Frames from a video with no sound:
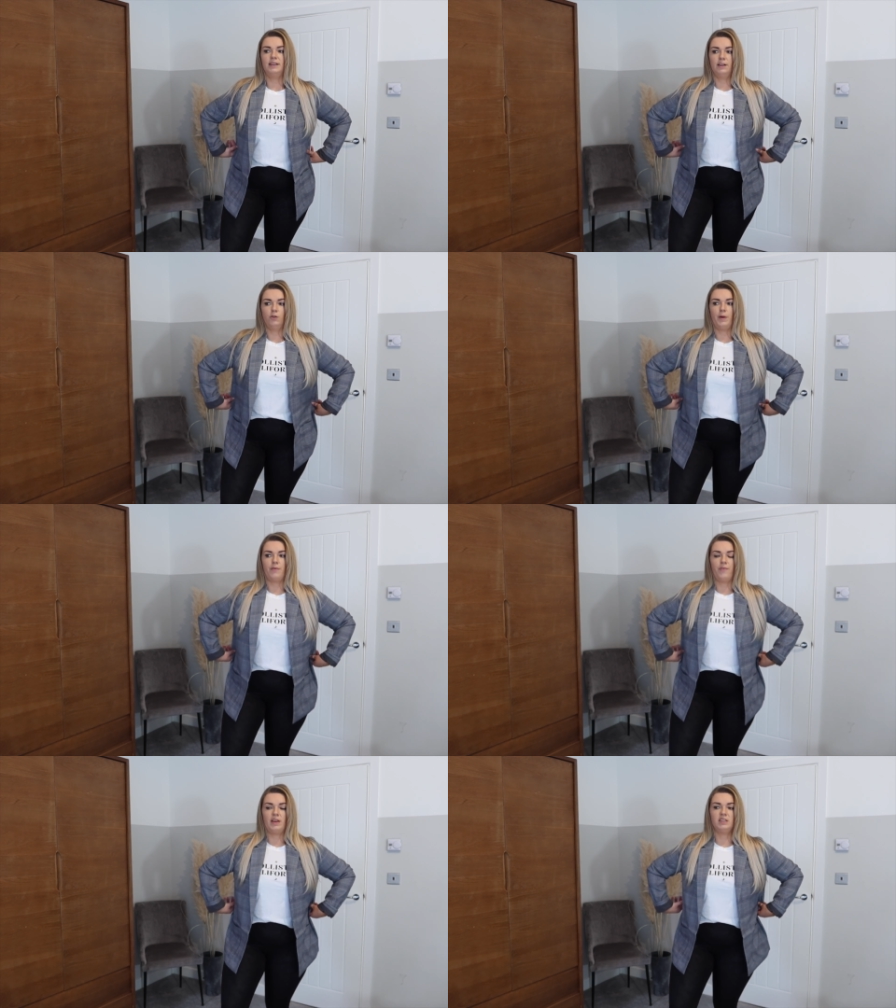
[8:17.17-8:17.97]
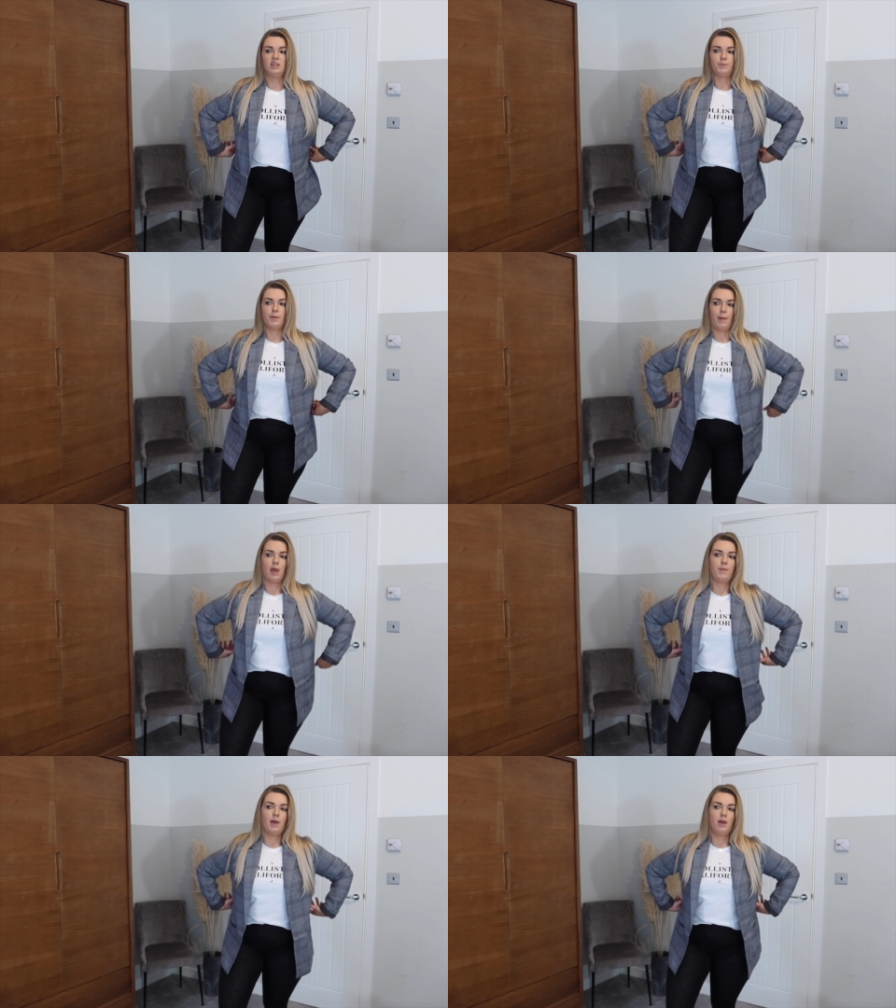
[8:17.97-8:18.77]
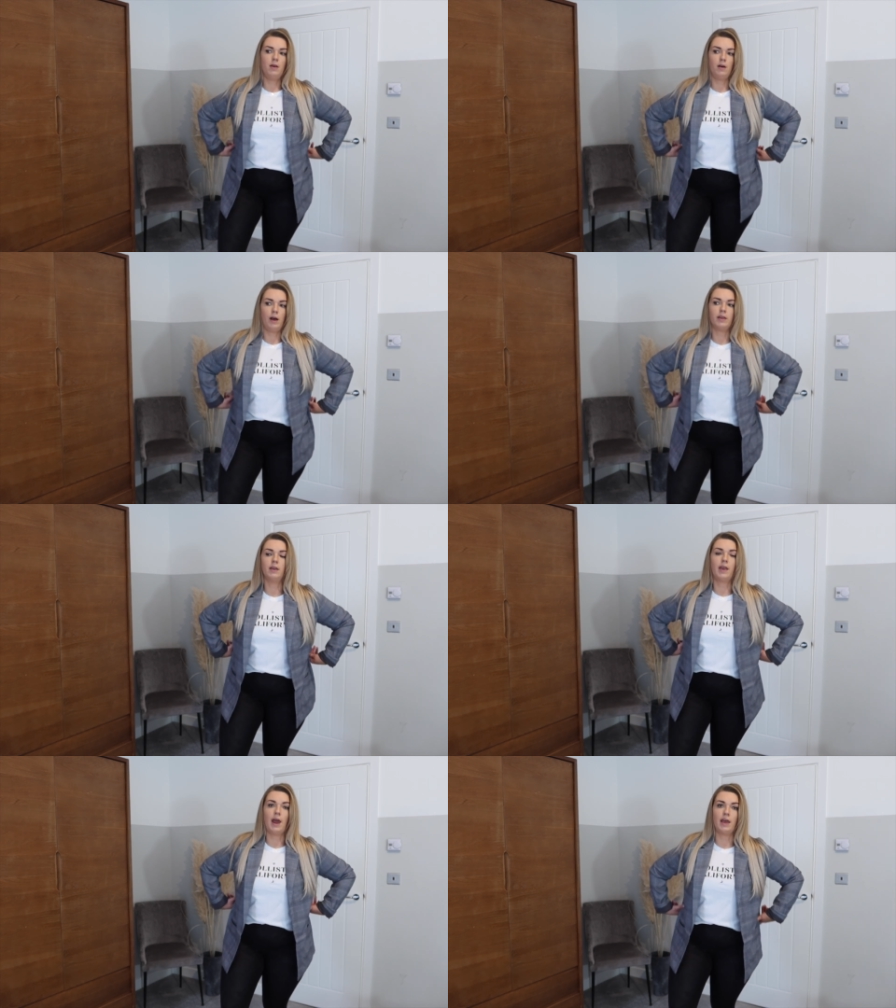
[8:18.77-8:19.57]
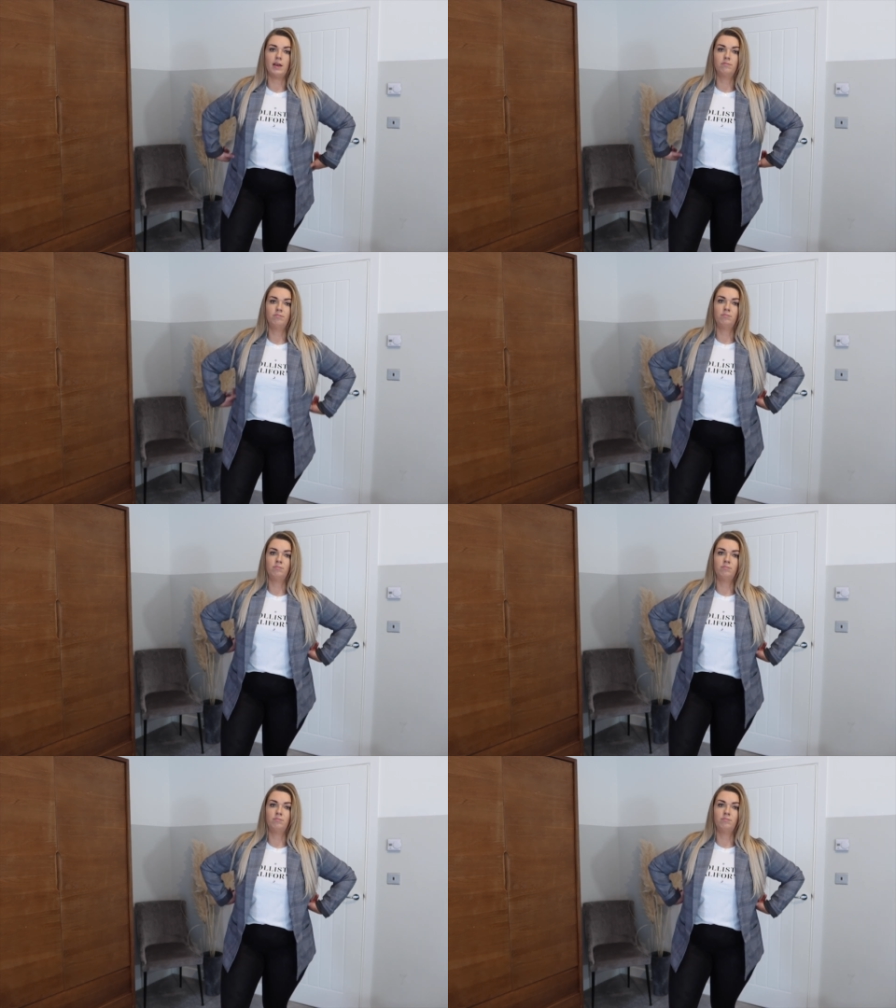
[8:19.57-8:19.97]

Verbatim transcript: a little bit fitted, but maybe I could get it